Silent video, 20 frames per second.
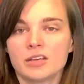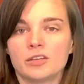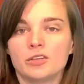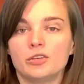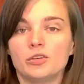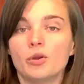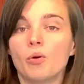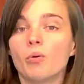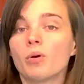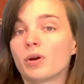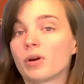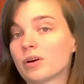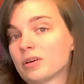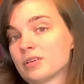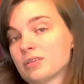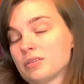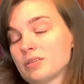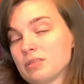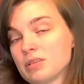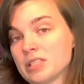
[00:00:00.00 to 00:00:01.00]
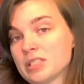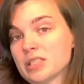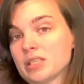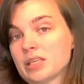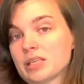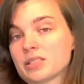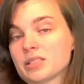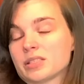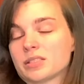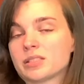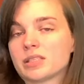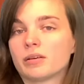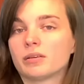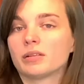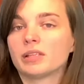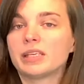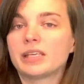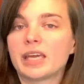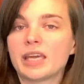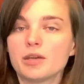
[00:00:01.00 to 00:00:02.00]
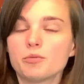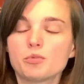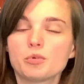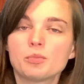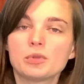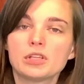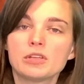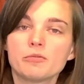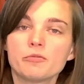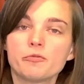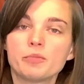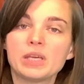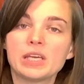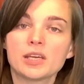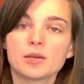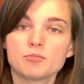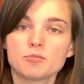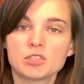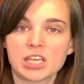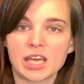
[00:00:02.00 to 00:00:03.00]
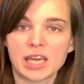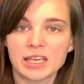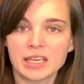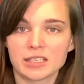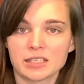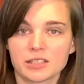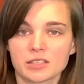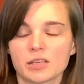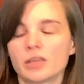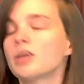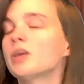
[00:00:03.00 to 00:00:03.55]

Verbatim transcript: nor is it necessarily capable of being obtained.